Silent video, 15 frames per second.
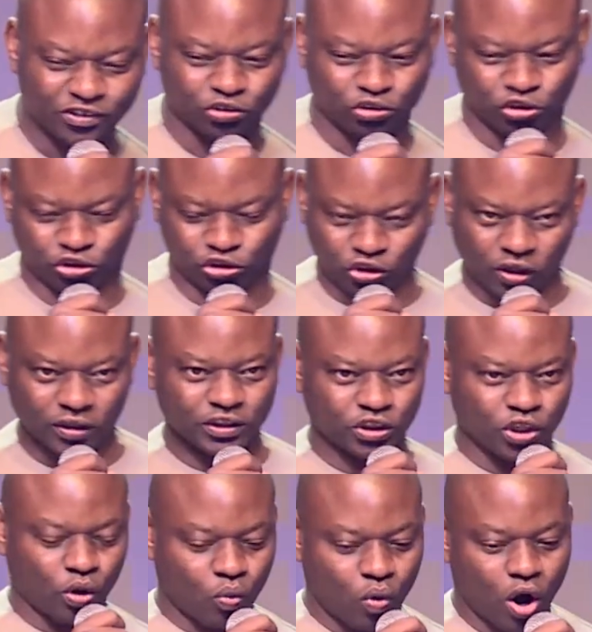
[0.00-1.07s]
to study
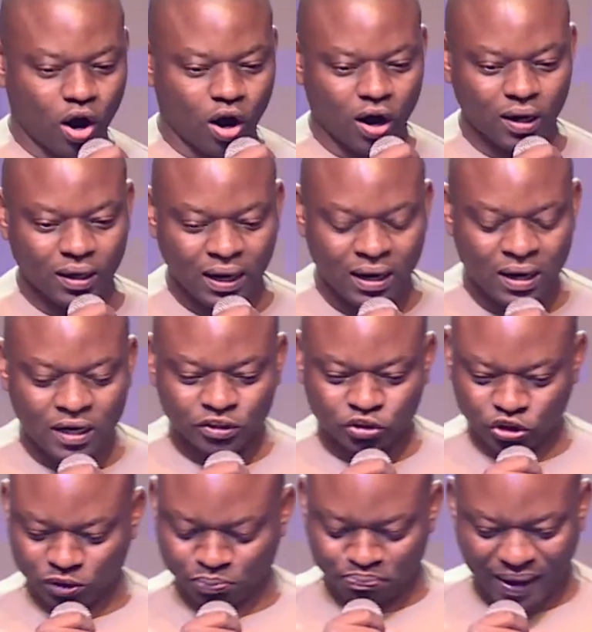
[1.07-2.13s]
your word, to
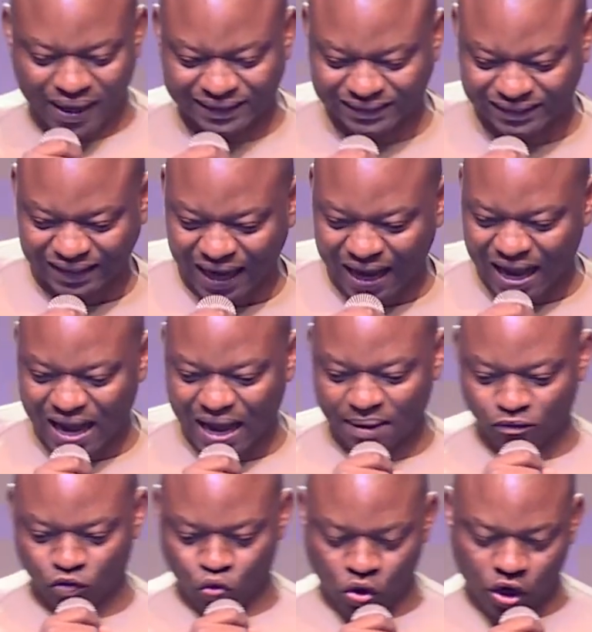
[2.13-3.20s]
spend
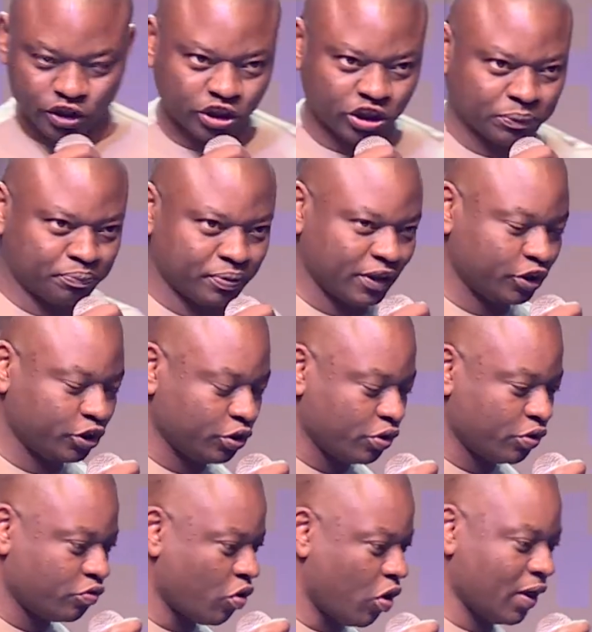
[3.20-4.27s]
time worshiping
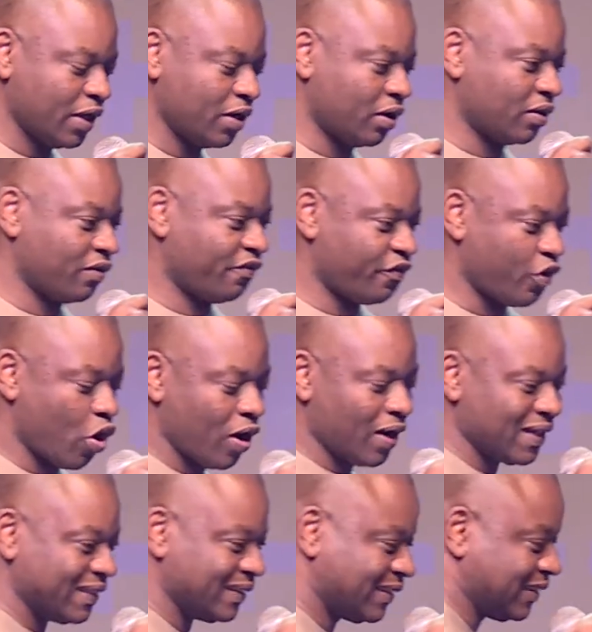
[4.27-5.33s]
you, rolling on the floor
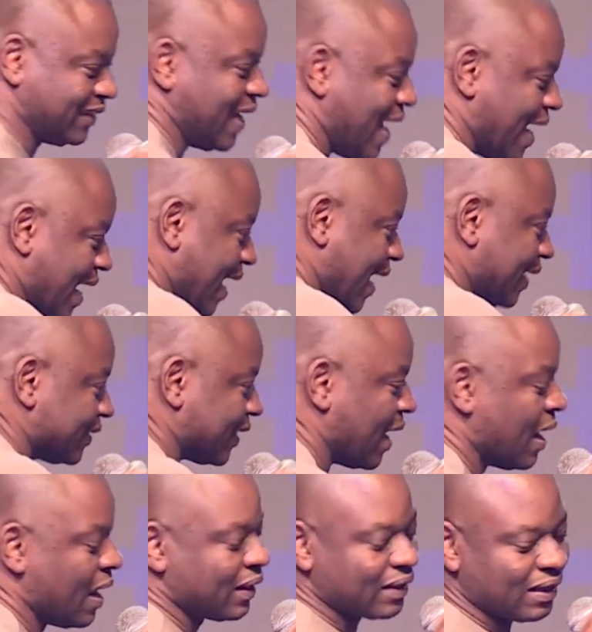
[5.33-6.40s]
in tears.
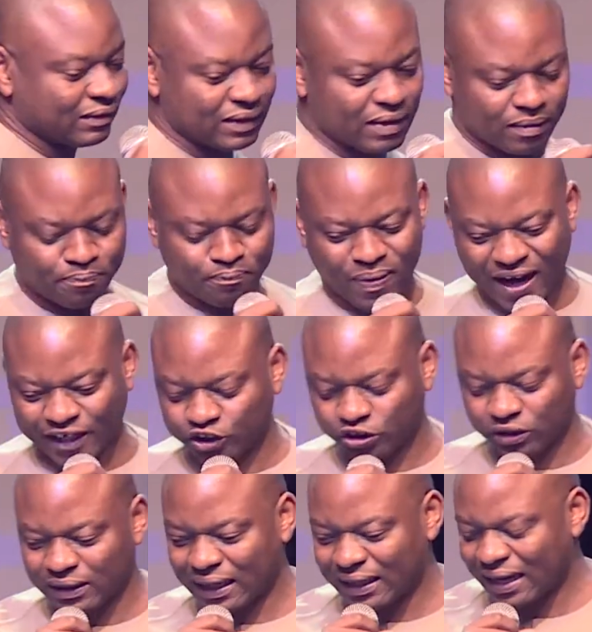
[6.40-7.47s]
The
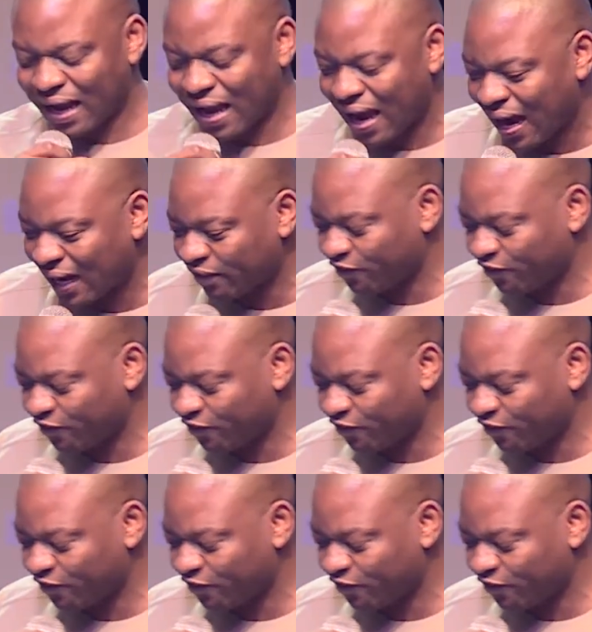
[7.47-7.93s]
passion that I had